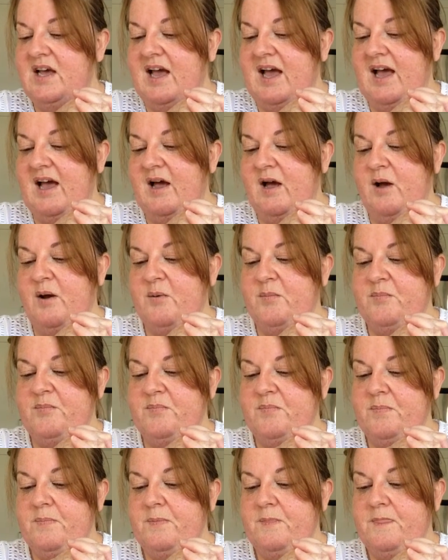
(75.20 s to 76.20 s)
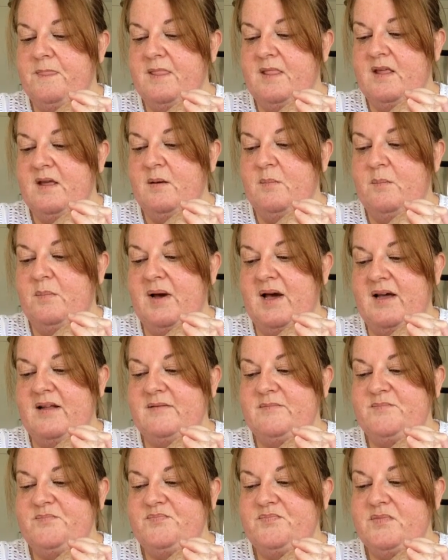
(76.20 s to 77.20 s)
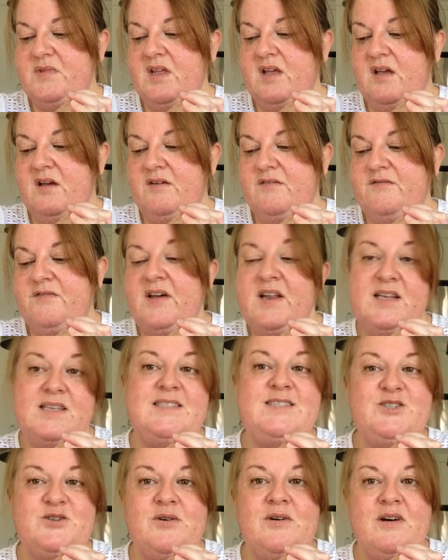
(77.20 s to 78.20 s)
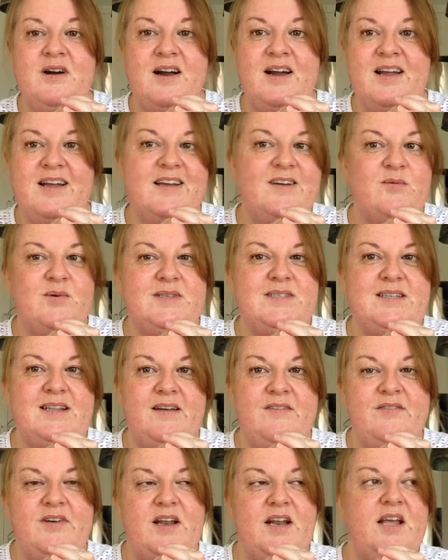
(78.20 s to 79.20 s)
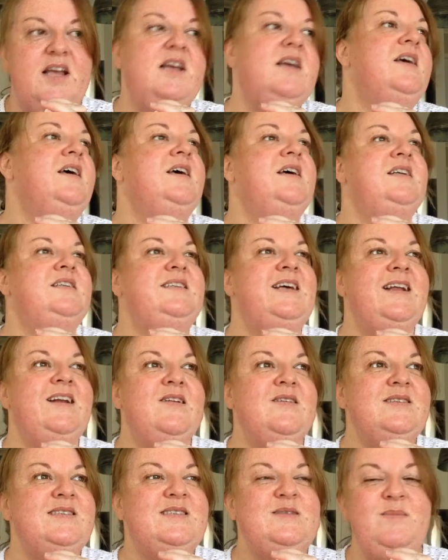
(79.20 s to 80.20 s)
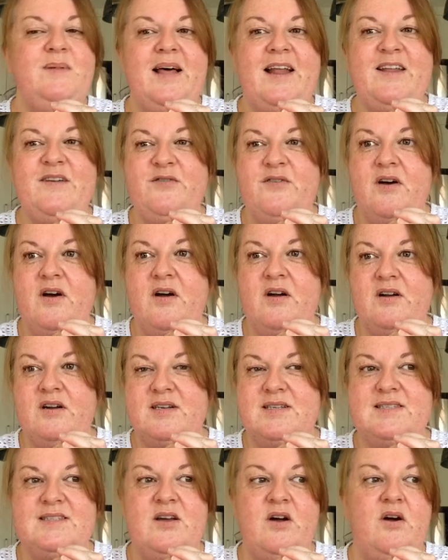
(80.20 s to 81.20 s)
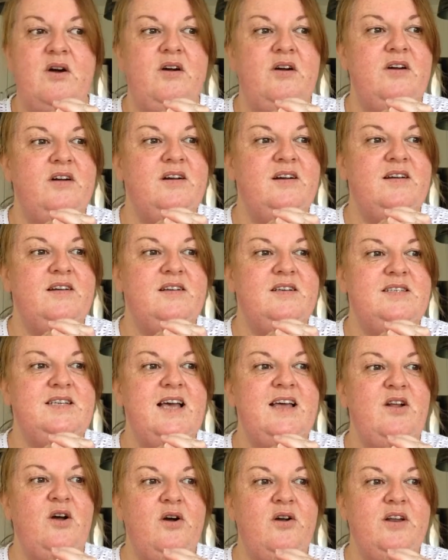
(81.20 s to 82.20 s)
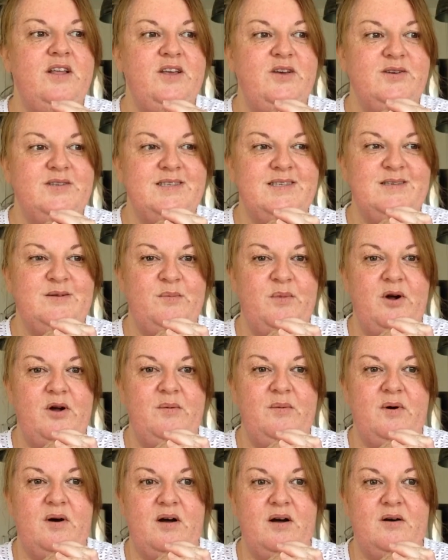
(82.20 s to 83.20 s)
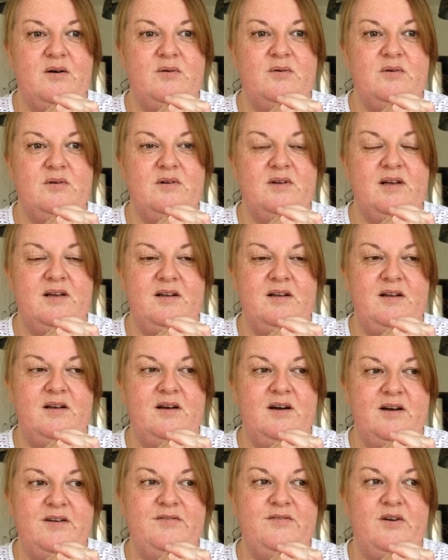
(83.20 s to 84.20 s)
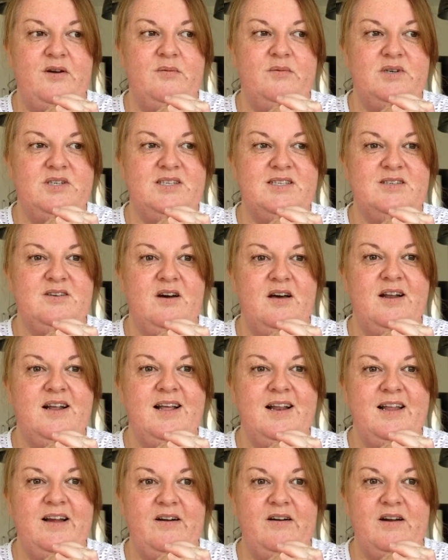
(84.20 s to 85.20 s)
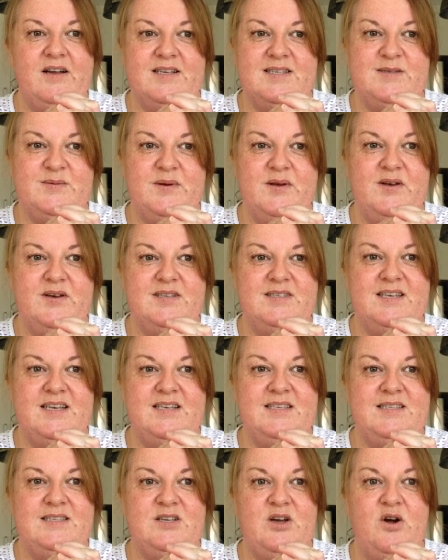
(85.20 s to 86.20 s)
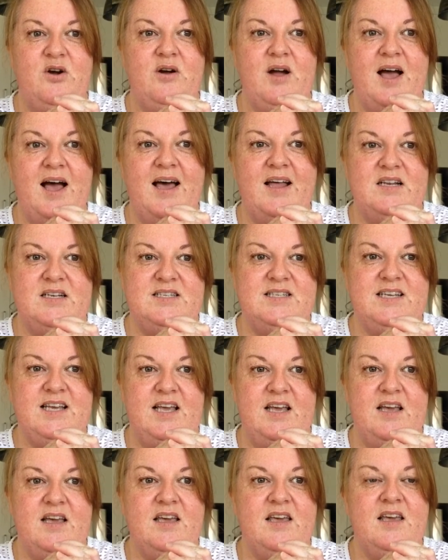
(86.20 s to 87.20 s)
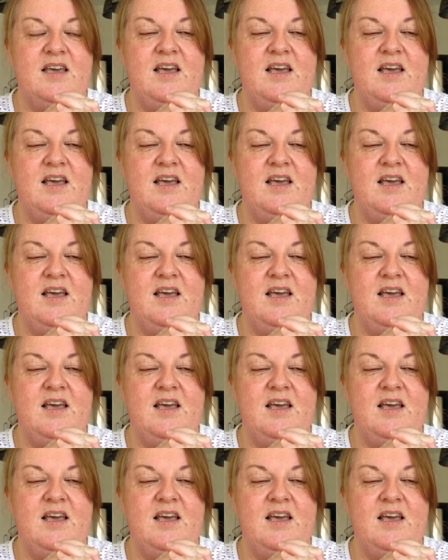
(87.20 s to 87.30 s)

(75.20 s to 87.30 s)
But funny story, wasn't that funny? Dad lost his bloody phone. So Dad only uses a mobile, an iPhone, which is kind of hilarious because he's so untech.